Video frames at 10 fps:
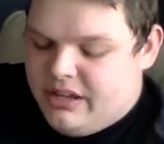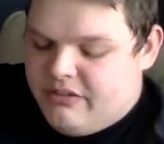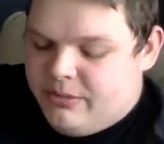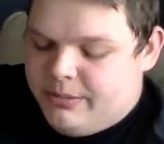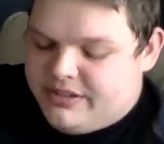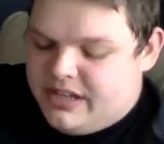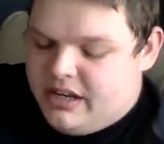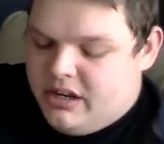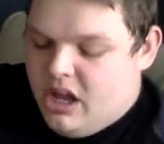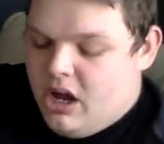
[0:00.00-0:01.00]
Philby said,
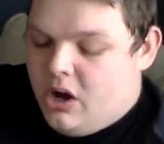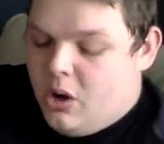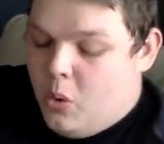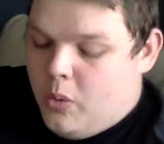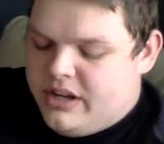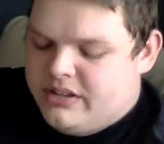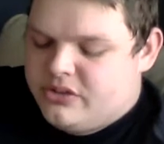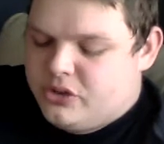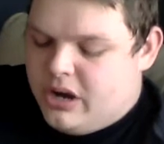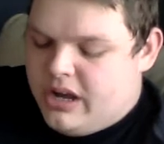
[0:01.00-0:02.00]
always
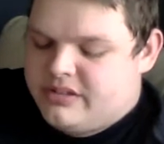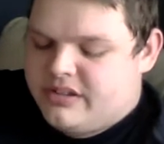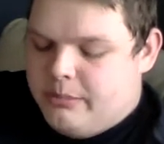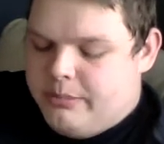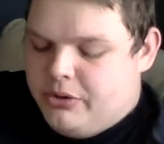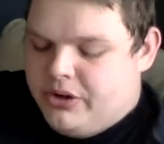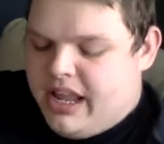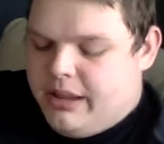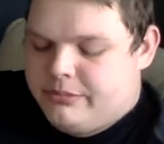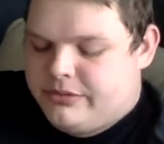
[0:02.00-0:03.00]
trust computer
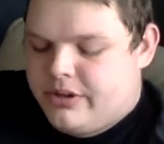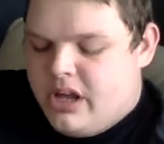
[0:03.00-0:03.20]
games.